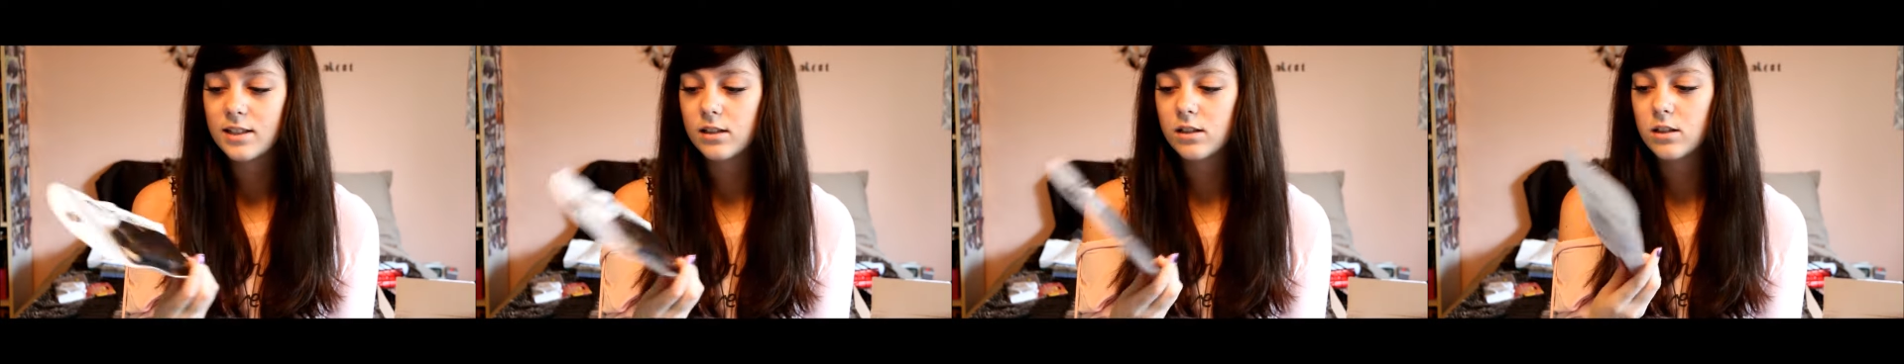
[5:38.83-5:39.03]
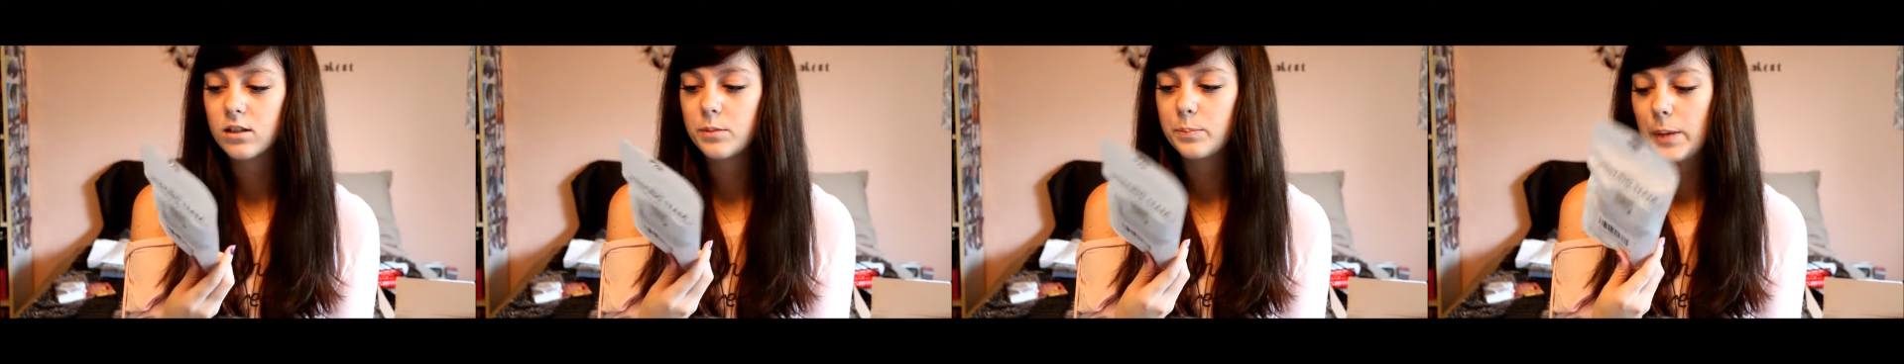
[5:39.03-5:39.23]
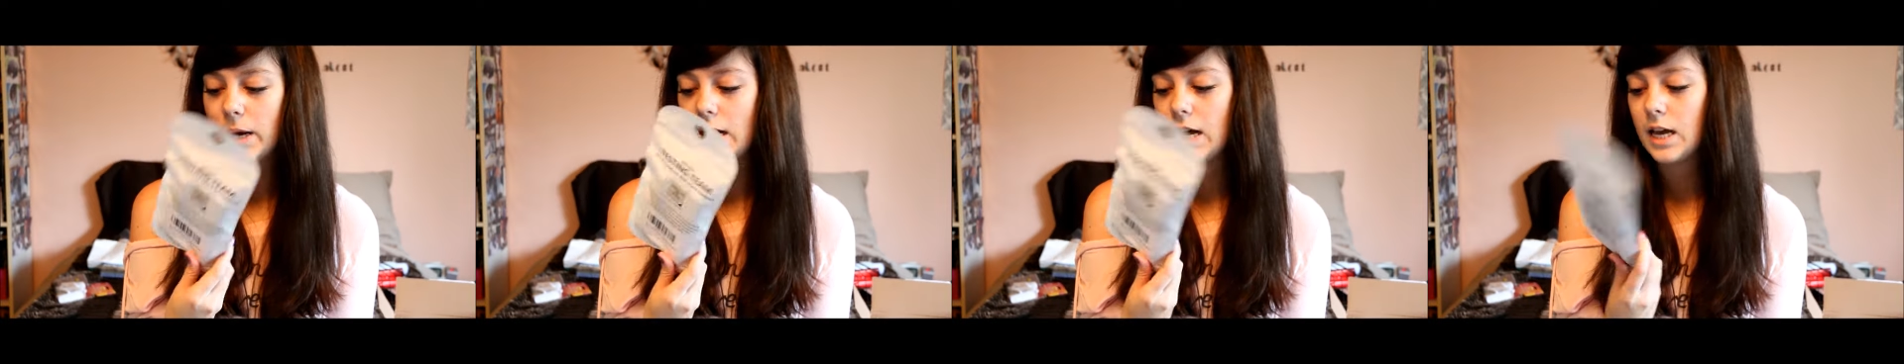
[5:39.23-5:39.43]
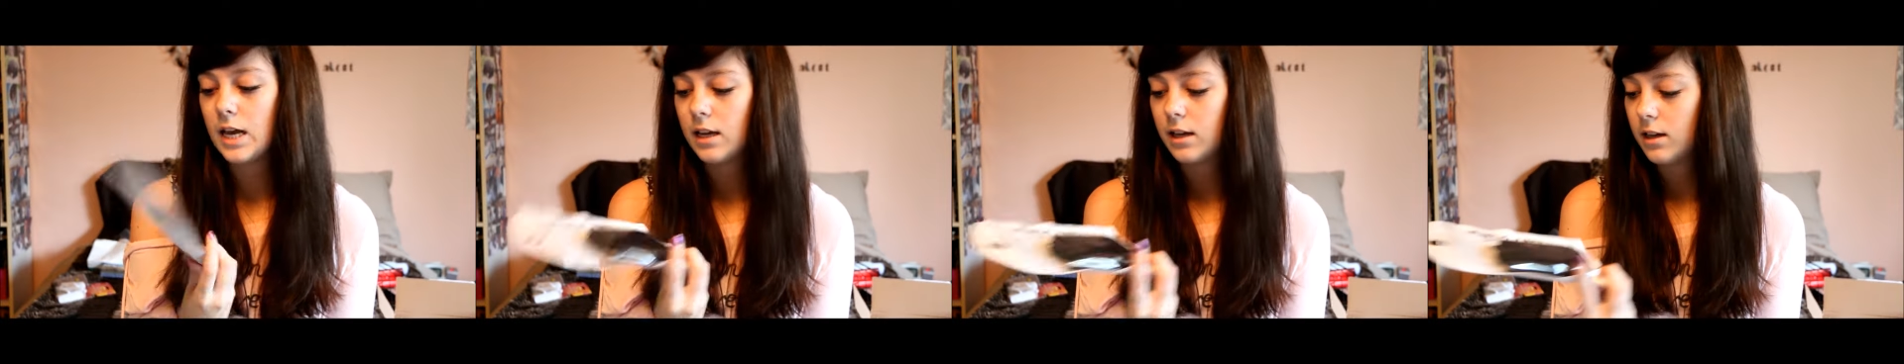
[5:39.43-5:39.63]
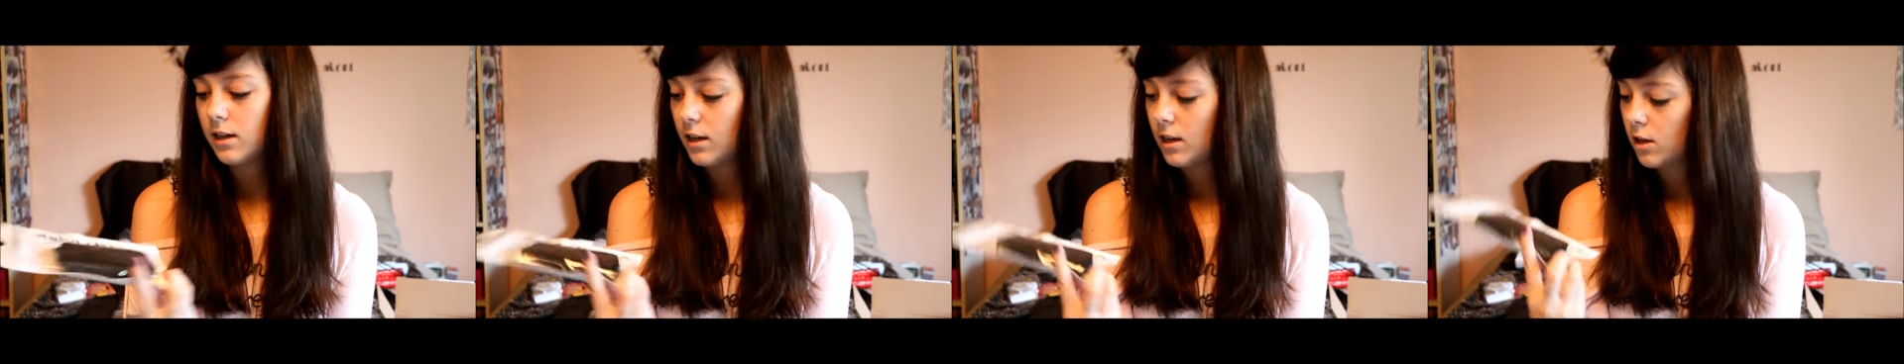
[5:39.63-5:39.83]
This is
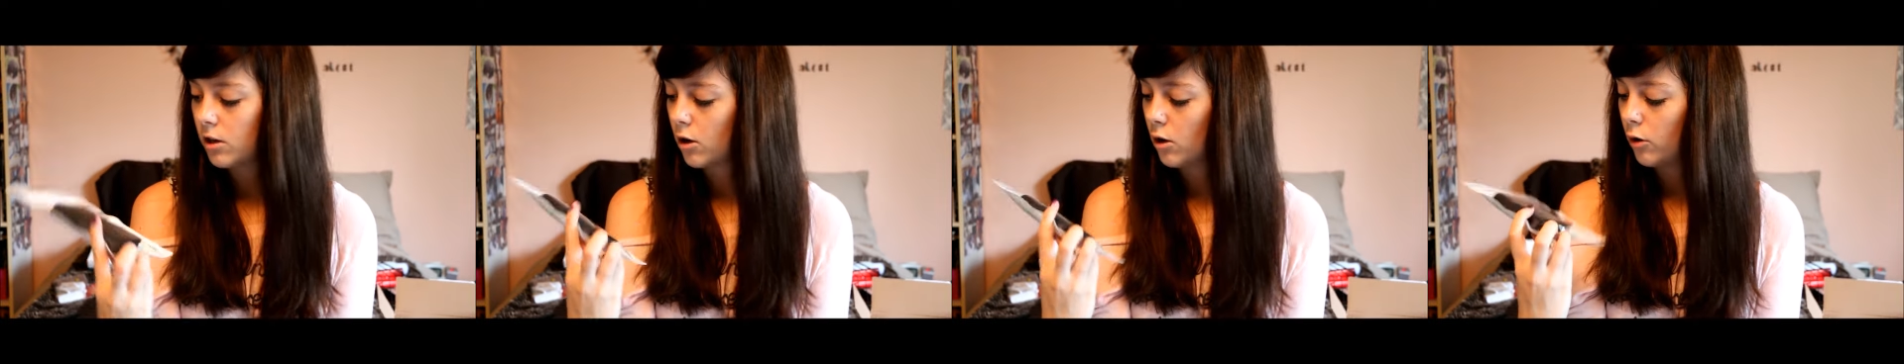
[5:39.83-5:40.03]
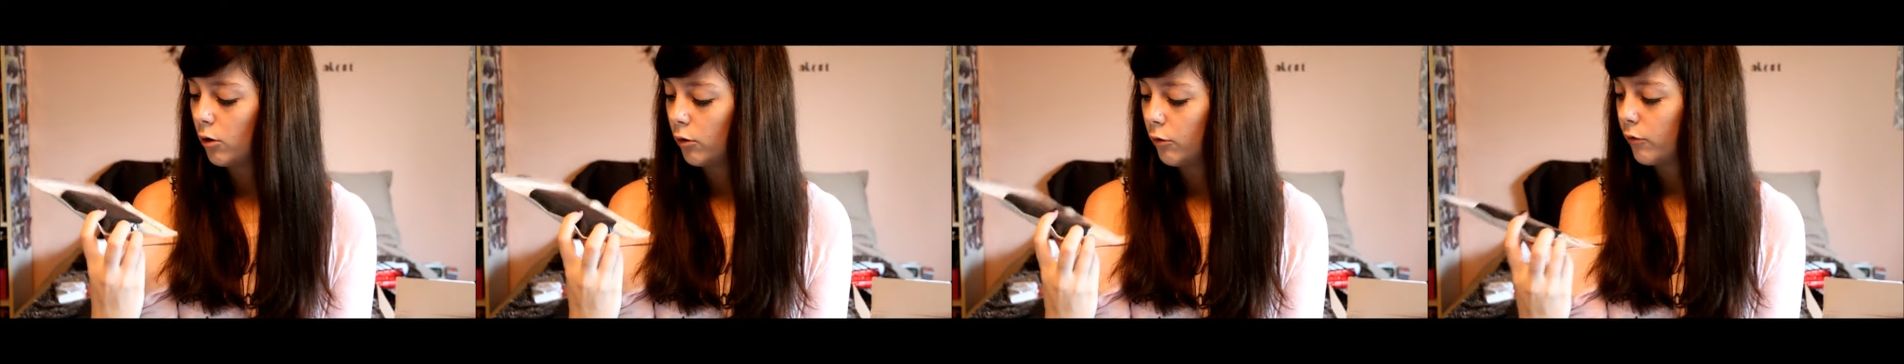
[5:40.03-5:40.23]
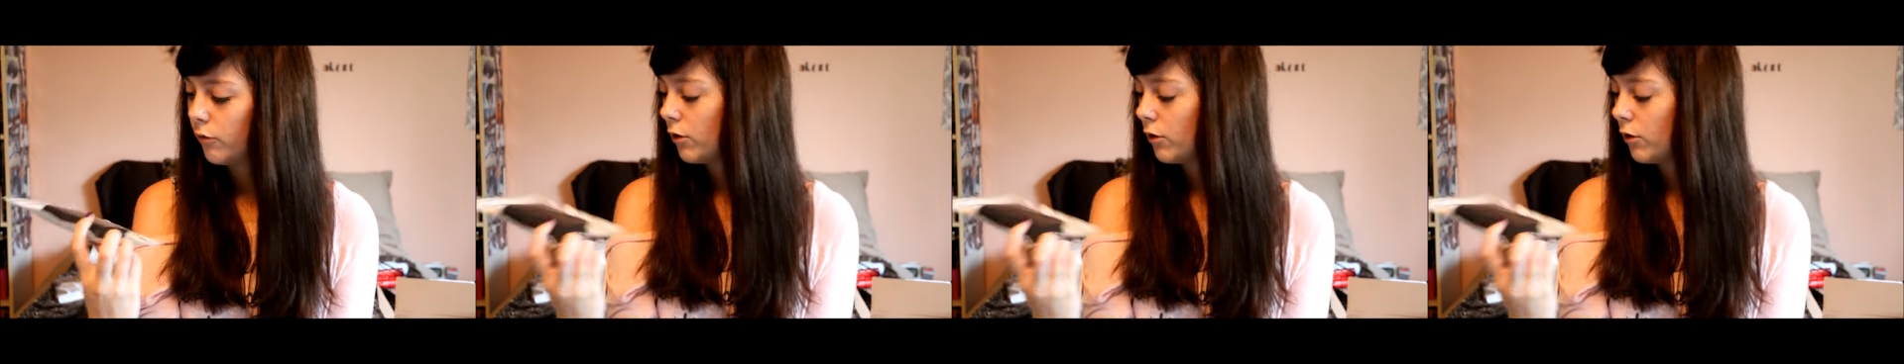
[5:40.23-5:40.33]
by Eco